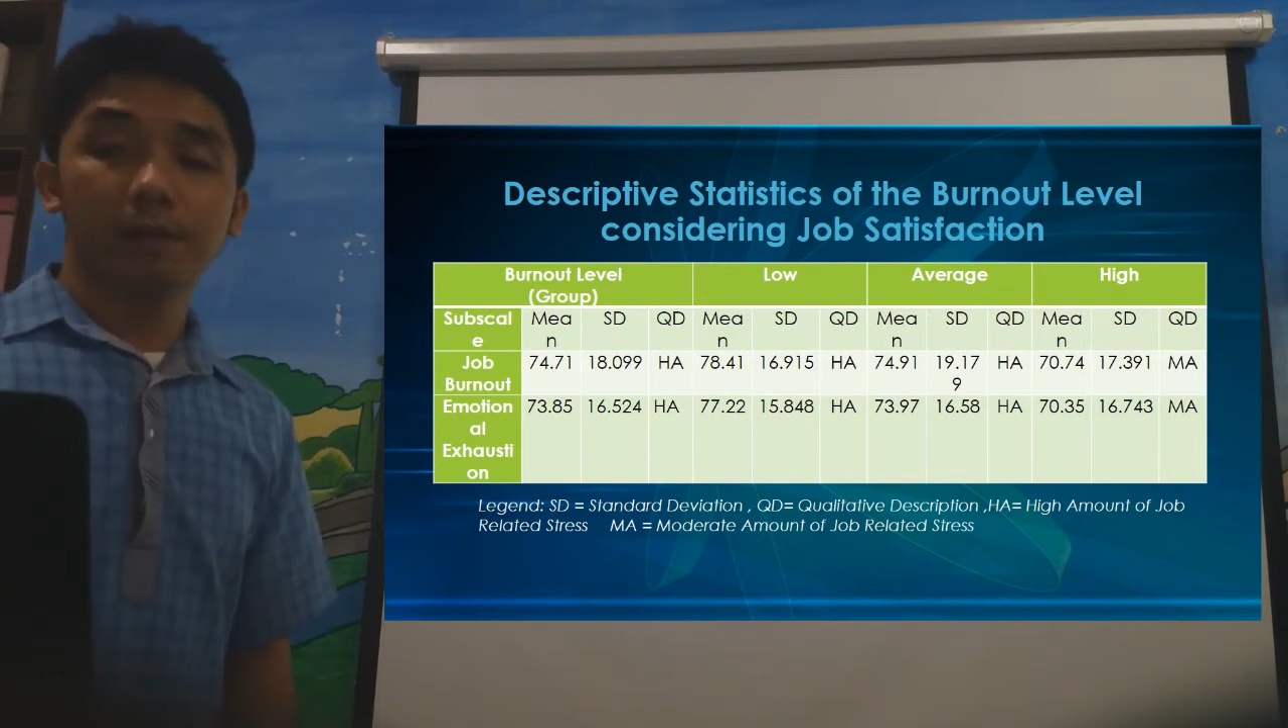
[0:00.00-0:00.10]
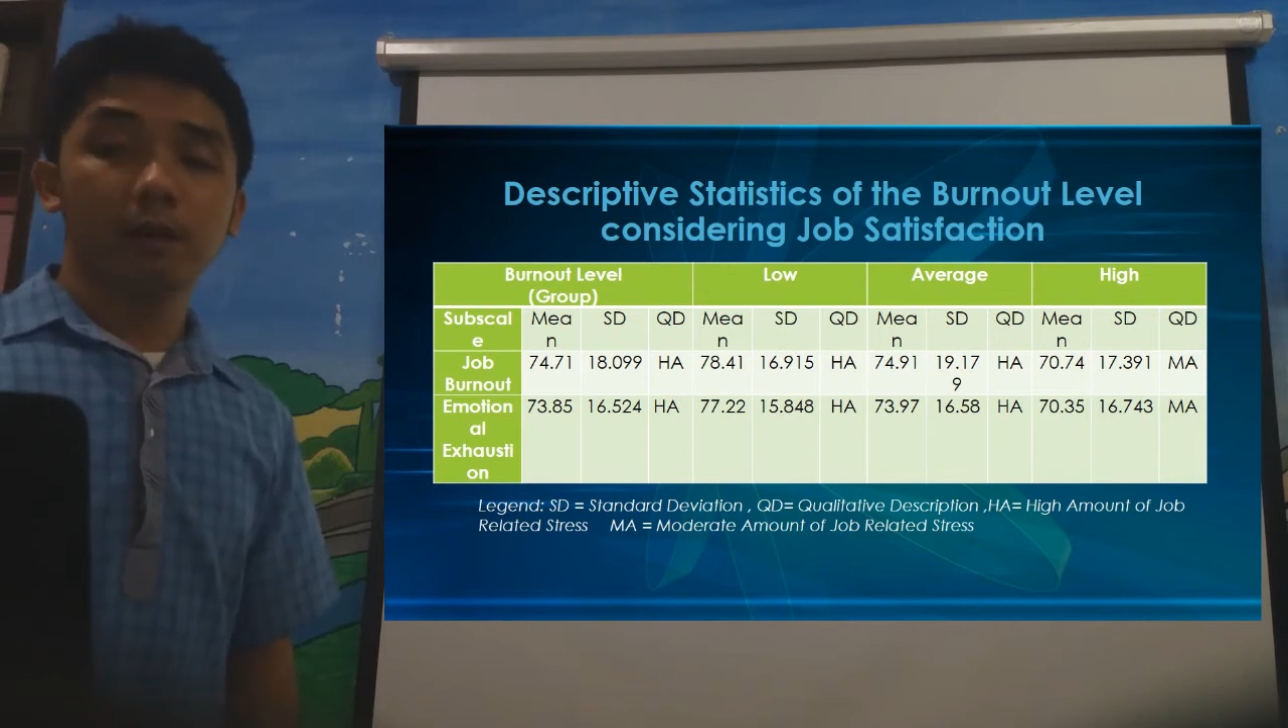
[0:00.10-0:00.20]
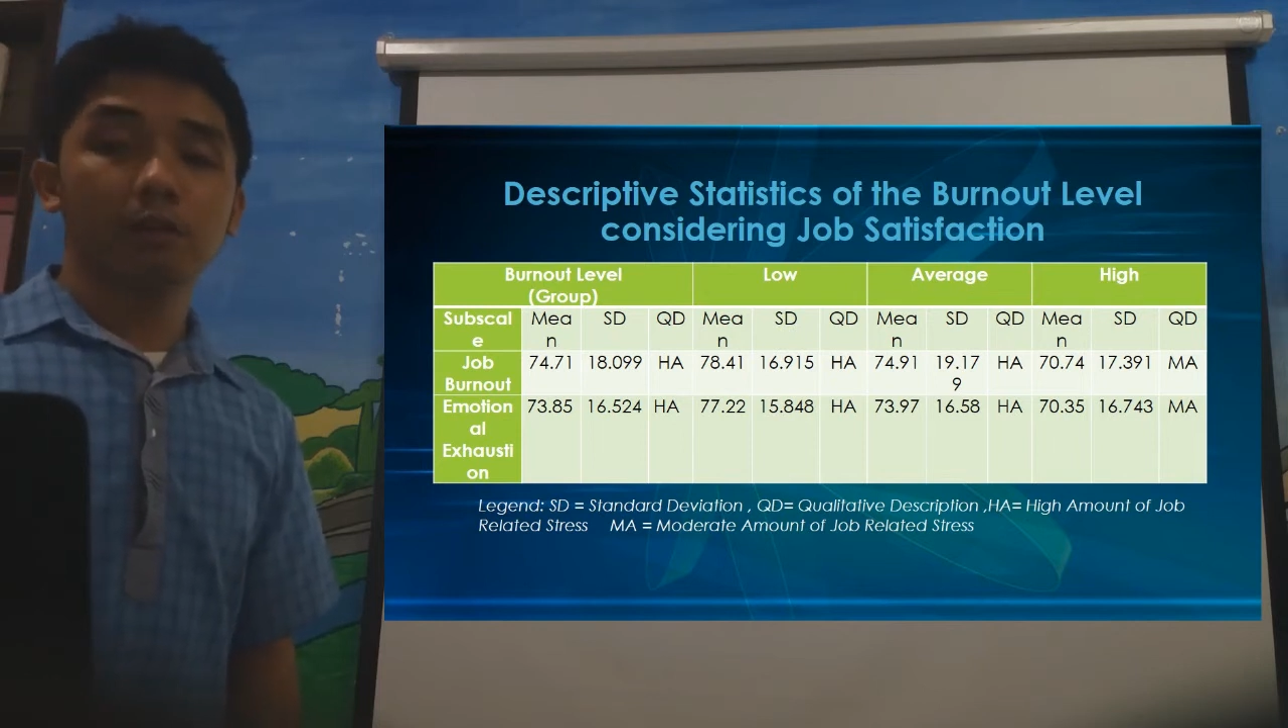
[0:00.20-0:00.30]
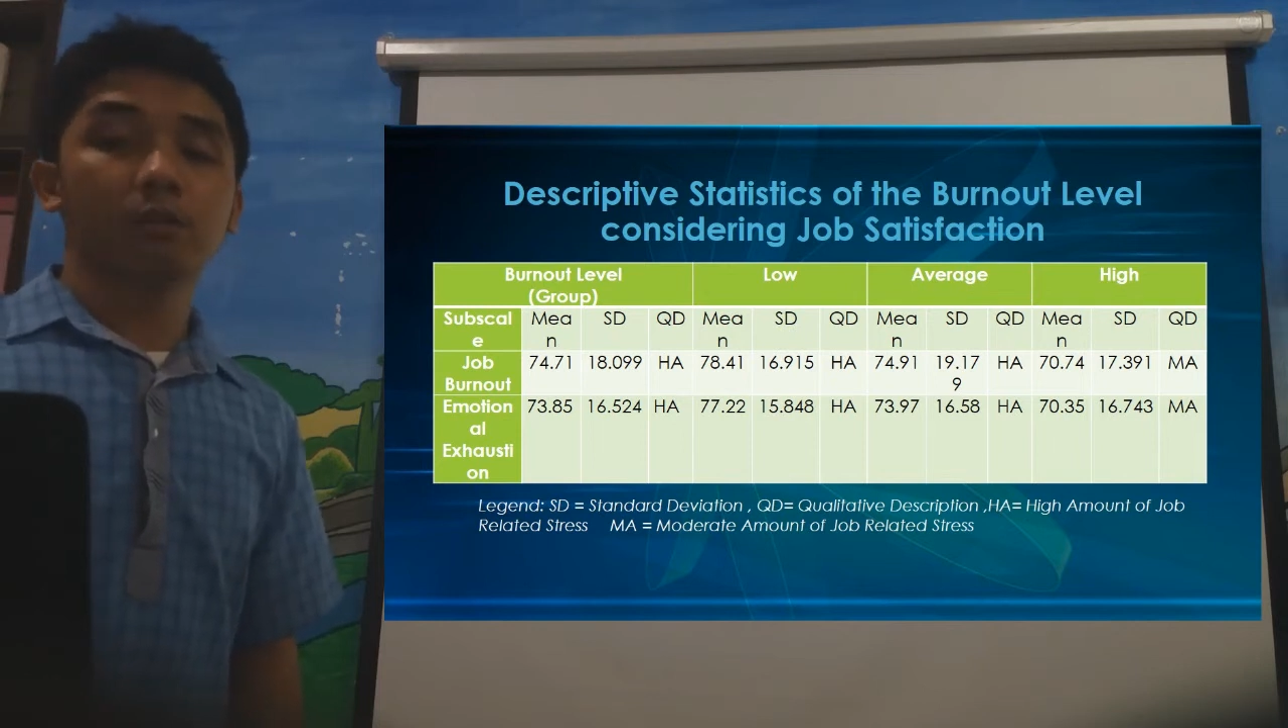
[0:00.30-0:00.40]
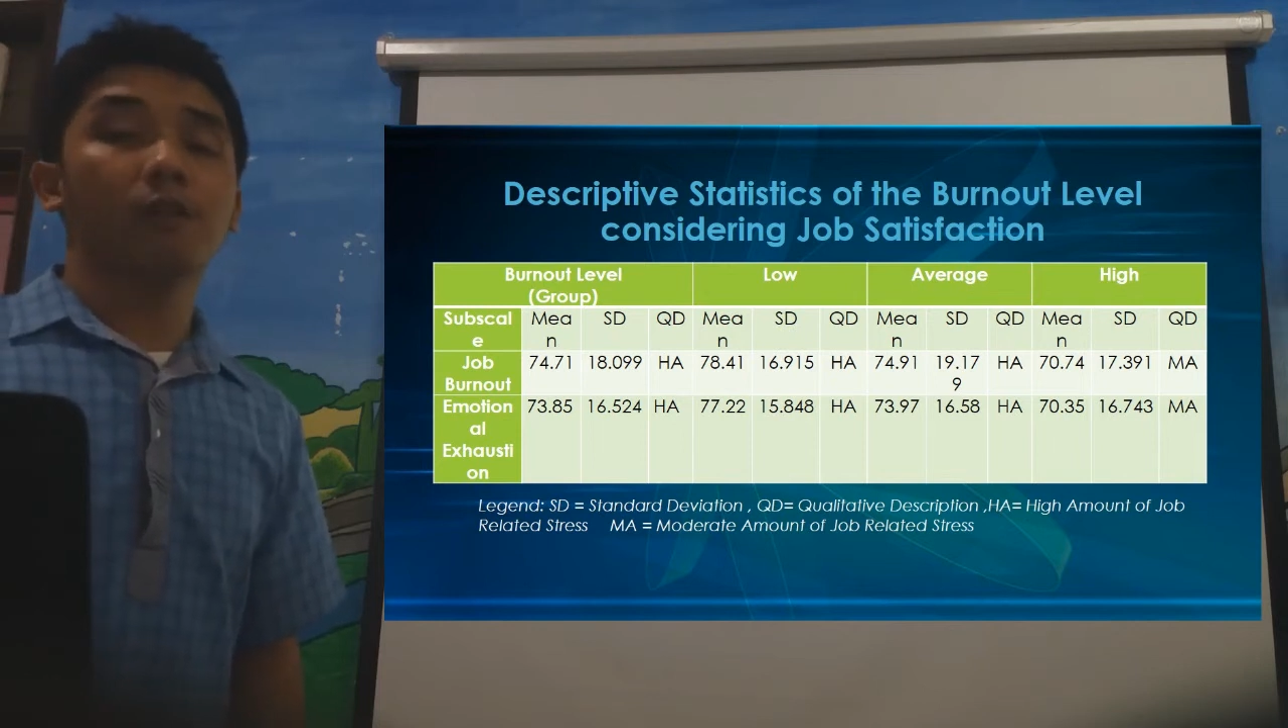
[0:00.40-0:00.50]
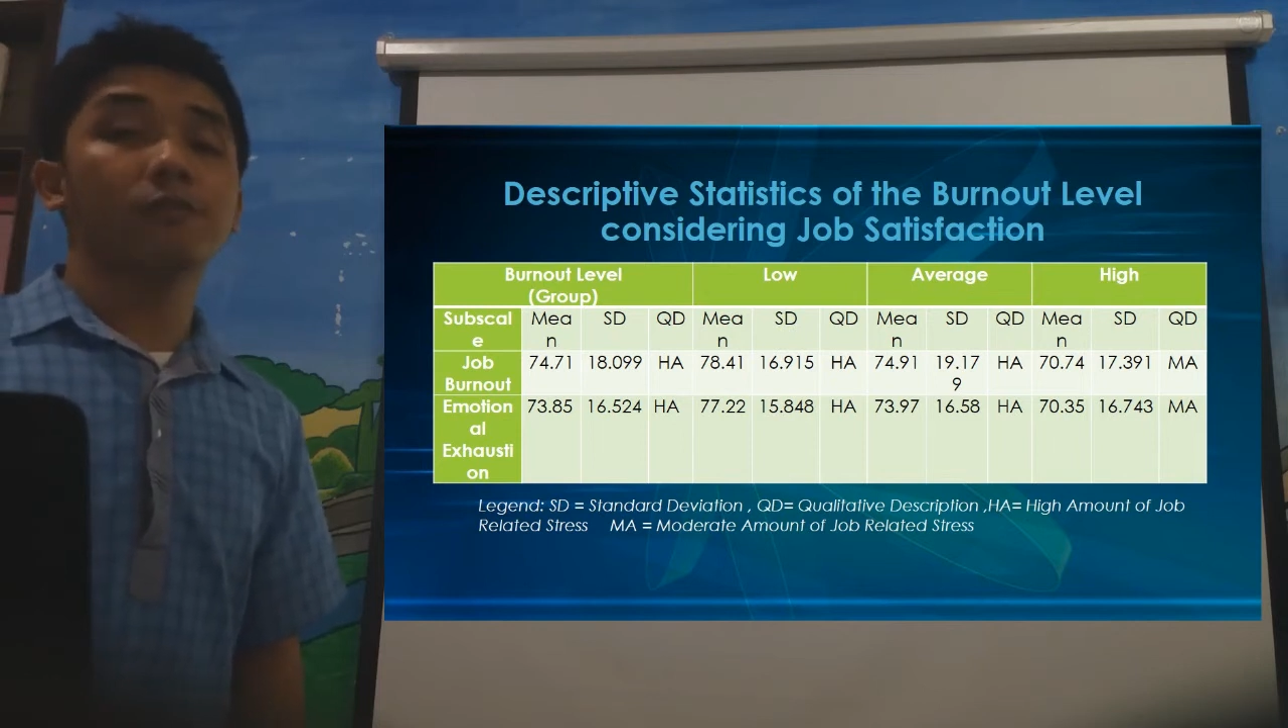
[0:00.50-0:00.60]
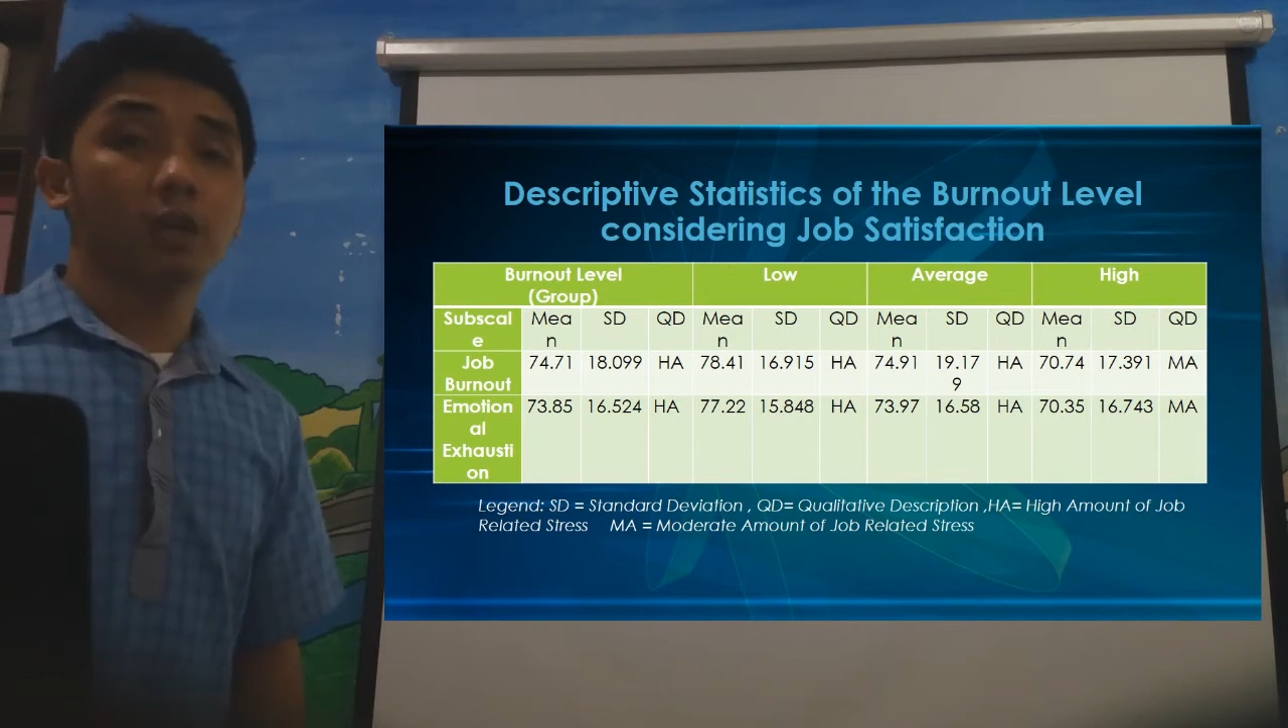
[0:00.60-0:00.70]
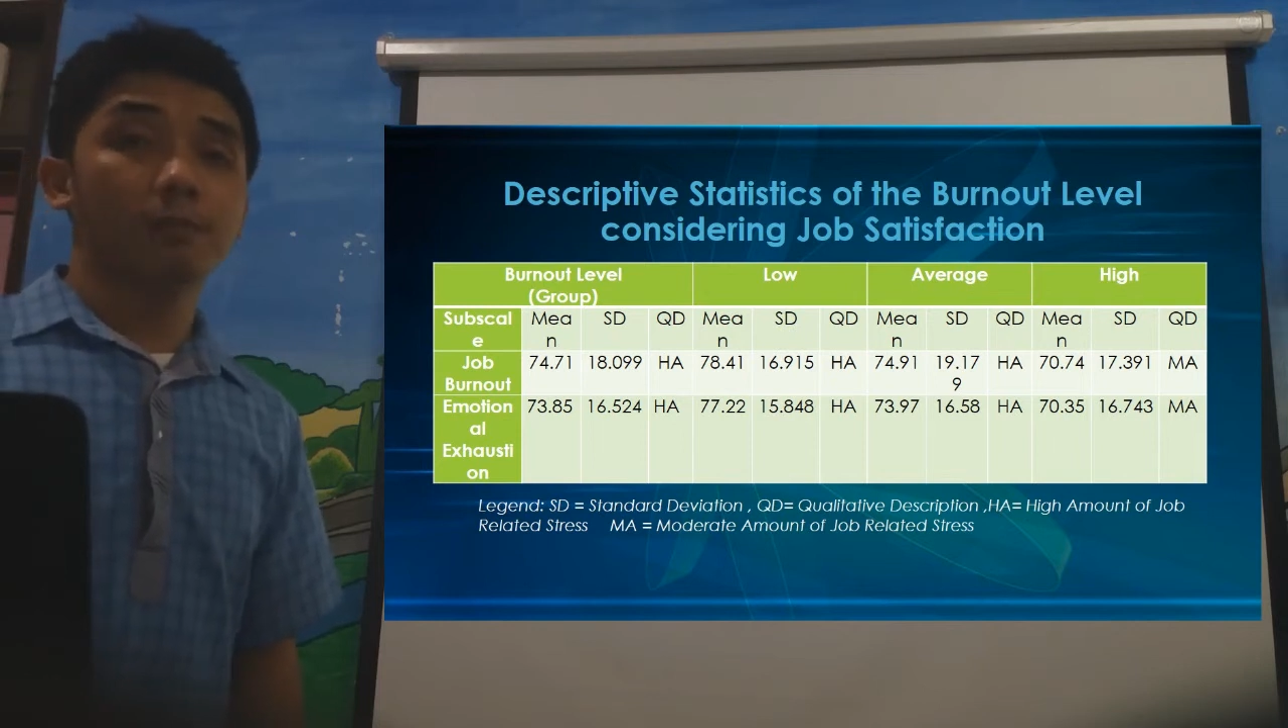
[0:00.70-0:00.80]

amount of